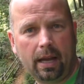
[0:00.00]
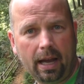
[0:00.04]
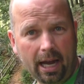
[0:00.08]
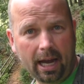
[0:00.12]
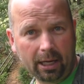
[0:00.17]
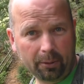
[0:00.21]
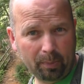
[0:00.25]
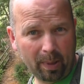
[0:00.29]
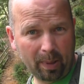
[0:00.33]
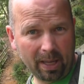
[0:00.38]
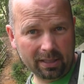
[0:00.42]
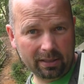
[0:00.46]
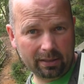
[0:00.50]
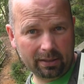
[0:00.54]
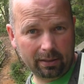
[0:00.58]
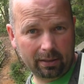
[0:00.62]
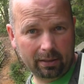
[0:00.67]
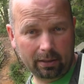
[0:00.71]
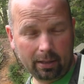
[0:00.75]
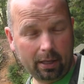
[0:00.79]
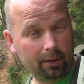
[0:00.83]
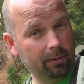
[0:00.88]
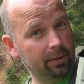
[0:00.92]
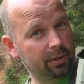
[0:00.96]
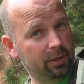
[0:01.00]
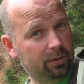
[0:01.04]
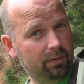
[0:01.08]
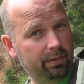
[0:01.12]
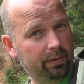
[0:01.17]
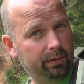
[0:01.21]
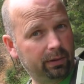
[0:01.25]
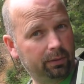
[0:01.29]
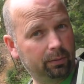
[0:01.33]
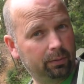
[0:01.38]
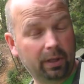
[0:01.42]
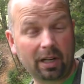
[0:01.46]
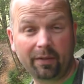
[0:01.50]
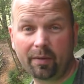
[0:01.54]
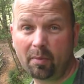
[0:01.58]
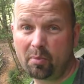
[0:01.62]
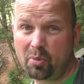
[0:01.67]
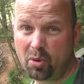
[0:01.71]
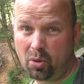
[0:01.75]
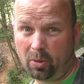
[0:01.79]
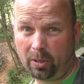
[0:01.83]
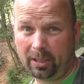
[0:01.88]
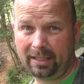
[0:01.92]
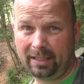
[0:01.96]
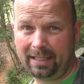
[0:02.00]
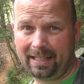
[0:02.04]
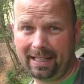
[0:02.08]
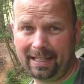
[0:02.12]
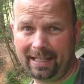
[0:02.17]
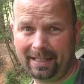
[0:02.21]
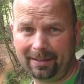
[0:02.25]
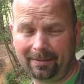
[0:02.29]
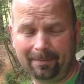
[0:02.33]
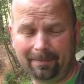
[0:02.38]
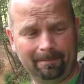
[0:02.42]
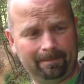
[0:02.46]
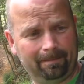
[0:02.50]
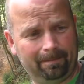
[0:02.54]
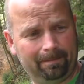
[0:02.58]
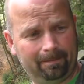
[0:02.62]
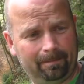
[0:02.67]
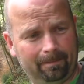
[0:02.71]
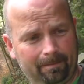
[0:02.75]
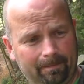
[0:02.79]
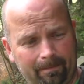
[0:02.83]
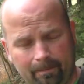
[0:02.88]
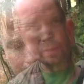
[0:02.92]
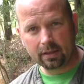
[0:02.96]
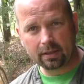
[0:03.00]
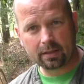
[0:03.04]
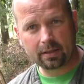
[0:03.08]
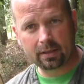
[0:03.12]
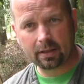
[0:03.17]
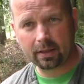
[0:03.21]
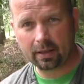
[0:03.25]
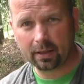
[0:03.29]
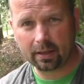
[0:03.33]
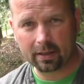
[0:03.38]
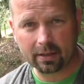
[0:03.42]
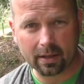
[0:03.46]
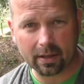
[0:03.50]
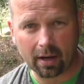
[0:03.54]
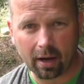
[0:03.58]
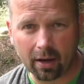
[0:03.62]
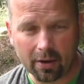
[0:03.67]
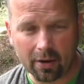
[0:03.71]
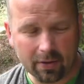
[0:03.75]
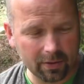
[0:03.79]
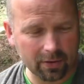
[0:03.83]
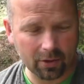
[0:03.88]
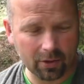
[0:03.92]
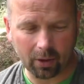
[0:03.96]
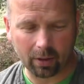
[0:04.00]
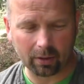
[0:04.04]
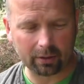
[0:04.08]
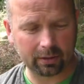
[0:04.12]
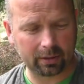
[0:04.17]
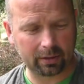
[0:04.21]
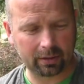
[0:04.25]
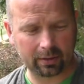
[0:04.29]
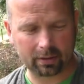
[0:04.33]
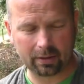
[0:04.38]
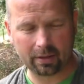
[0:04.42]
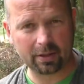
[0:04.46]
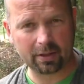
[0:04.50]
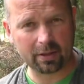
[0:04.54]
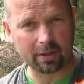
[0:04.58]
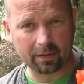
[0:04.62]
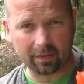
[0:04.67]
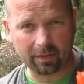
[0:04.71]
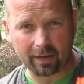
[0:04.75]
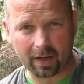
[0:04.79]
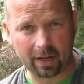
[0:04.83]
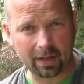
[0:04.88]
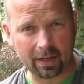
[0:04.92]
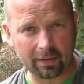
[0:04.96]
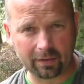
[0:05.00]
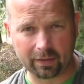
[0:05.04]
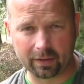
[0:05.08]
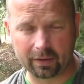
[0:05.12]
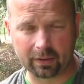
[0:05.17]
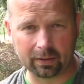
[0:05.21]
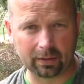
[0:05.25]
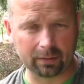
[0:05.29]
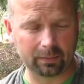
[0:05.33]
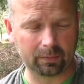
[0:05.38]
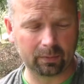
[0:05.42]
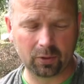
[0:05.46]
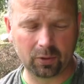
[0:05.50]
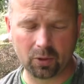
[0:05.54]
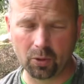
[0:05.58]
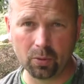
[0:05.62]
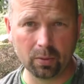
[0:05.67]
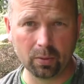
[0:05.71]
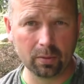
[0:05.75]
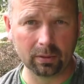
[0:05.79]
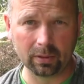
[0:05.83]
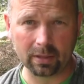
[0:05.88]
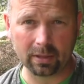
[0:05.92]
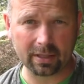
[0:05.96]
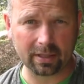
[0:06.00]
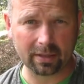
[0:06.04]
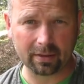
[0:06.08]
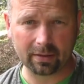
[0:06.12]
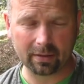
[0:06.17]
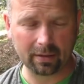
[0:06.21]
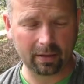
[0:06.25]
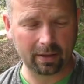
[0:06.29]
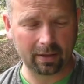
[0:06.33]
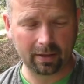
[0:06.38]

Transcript: At best, our squirrel would have a broken tail. These things are not survival tools.